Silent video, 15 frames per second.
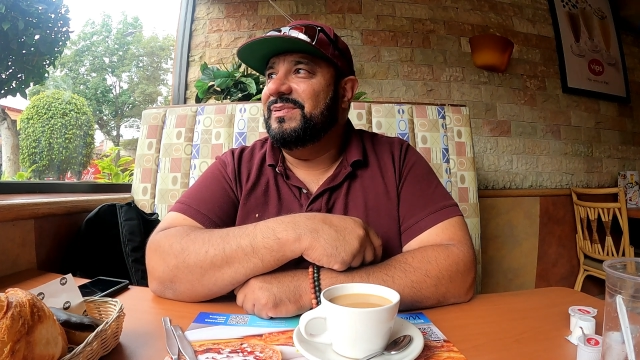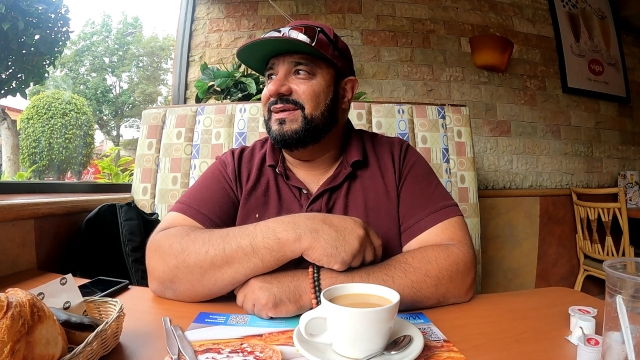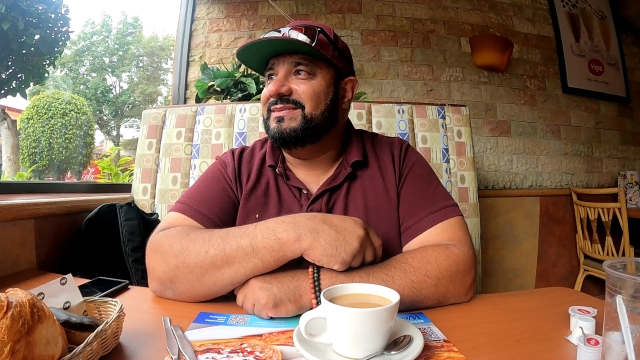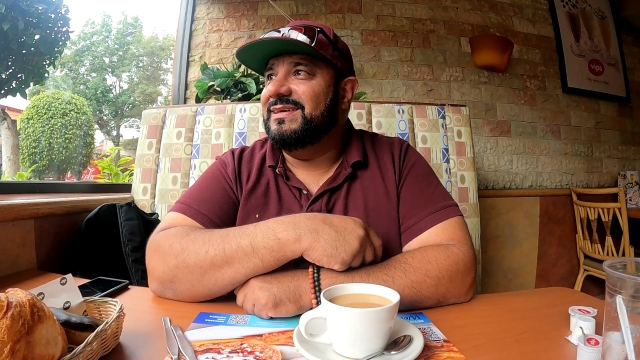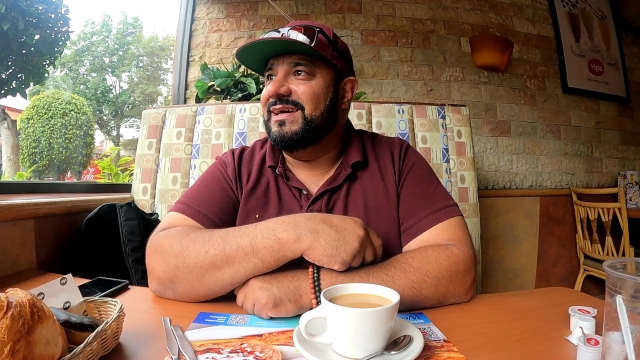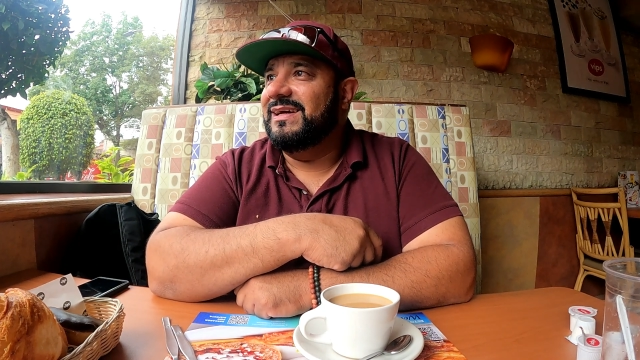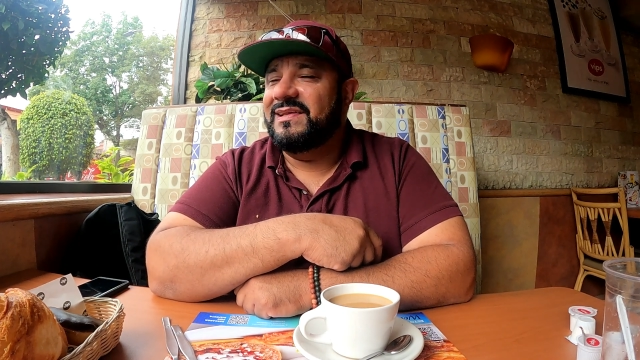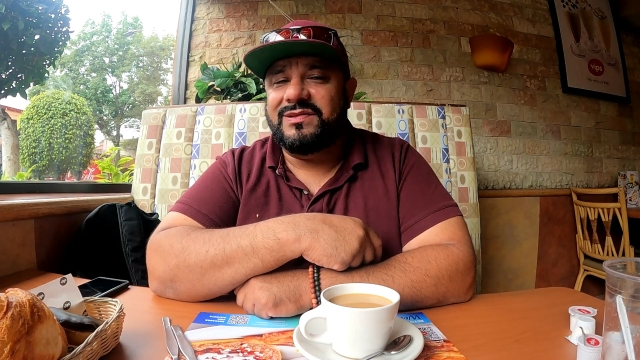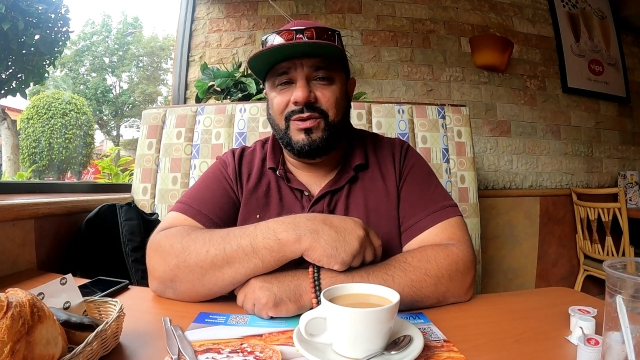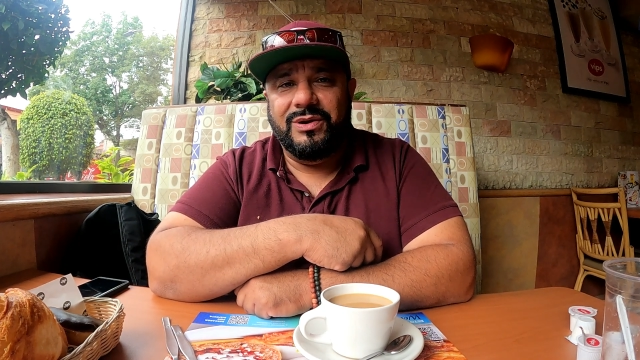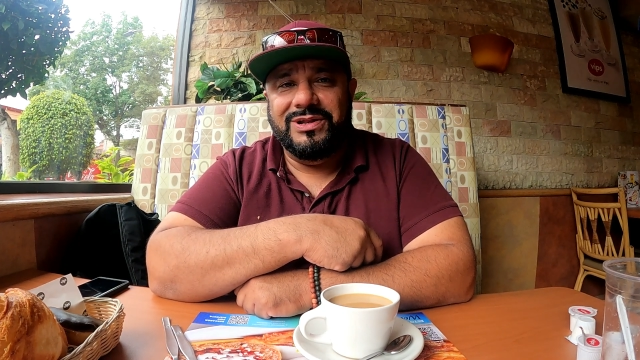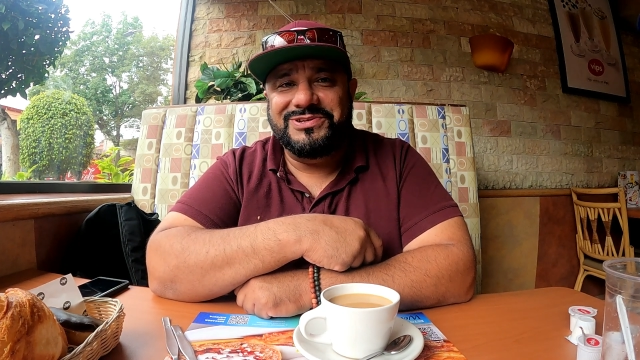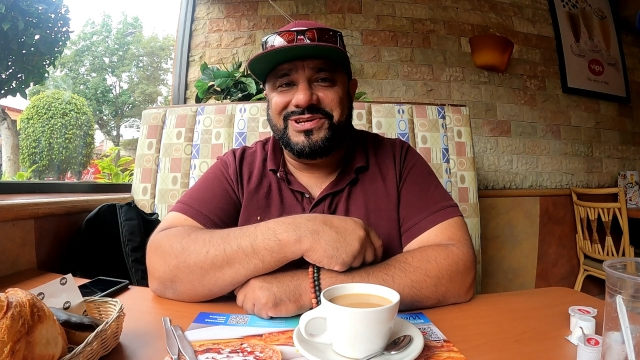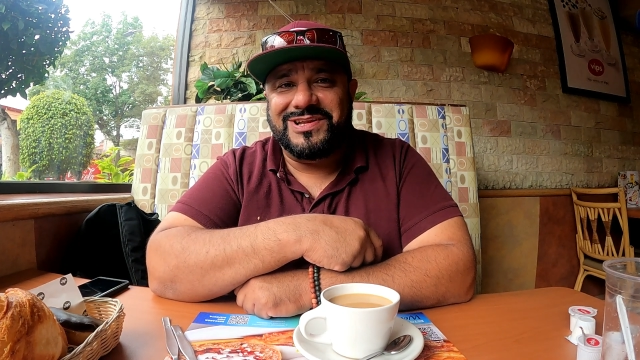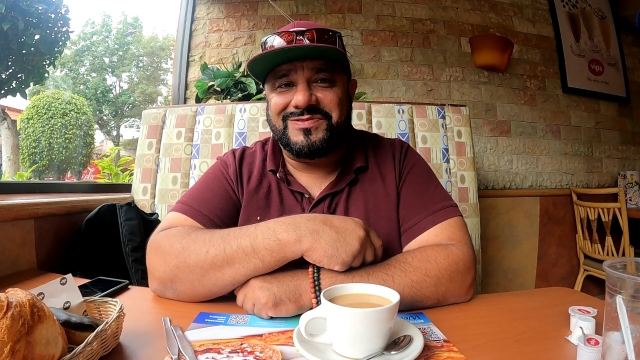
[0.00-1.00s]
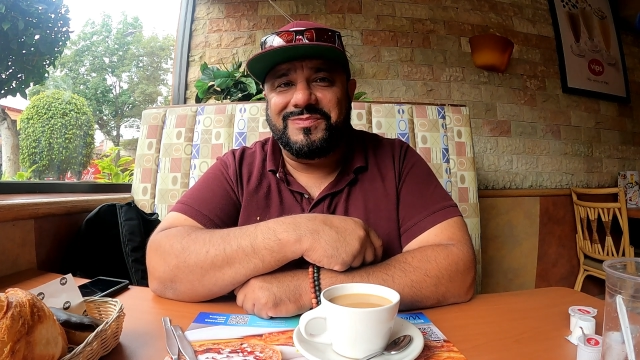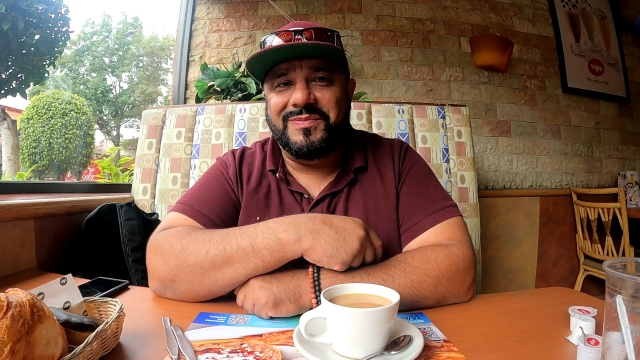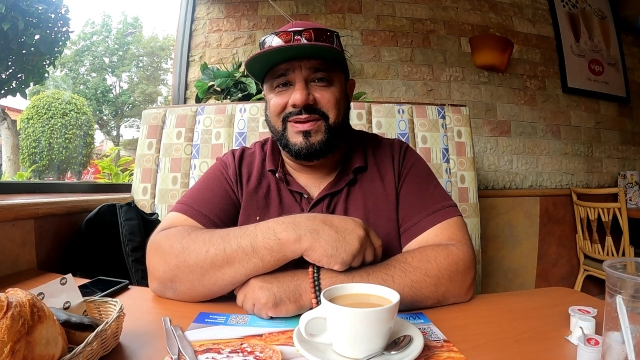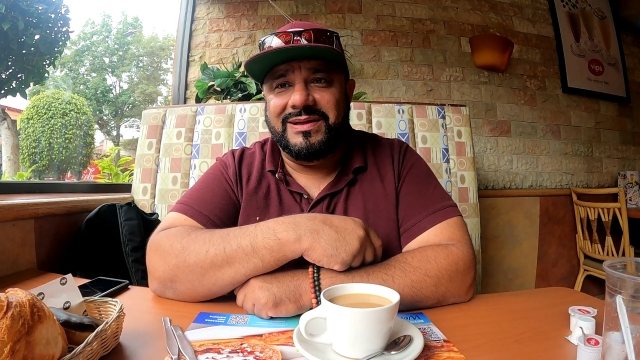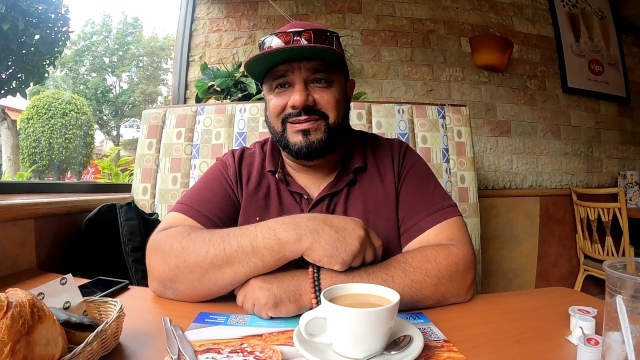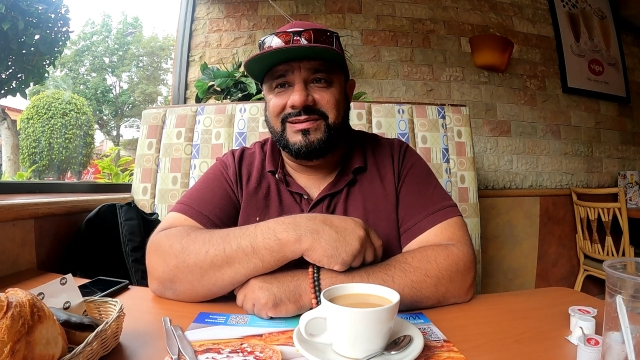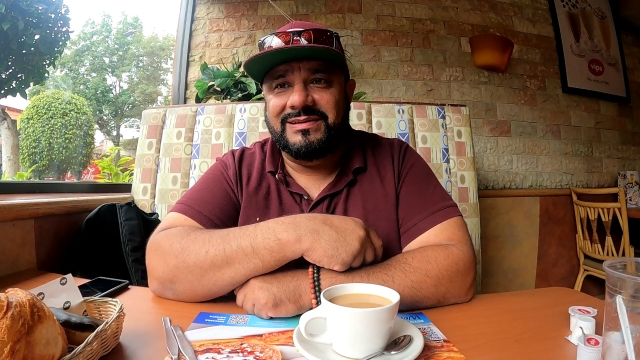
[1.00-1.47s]
But that's all an
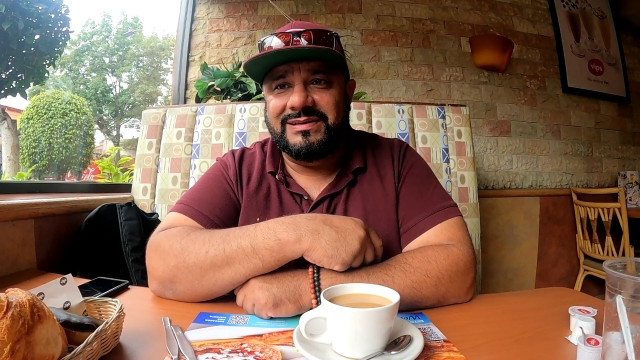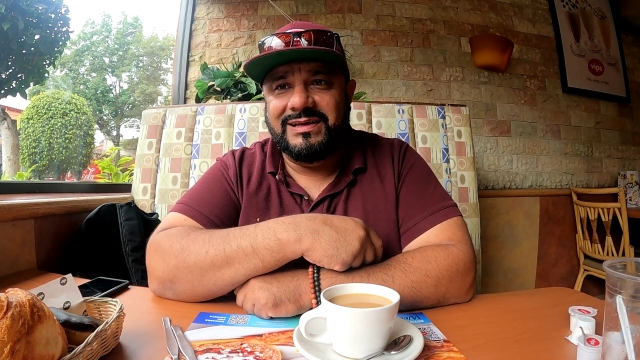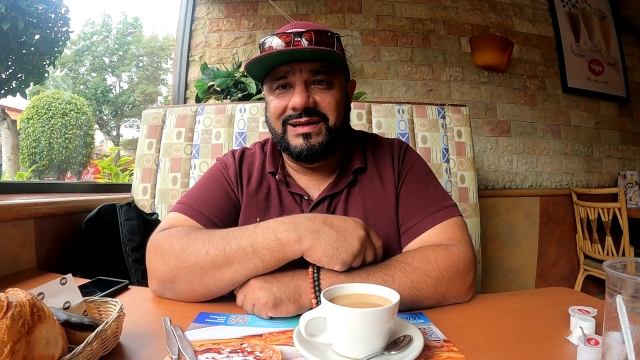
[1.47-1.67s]
adjustment, man.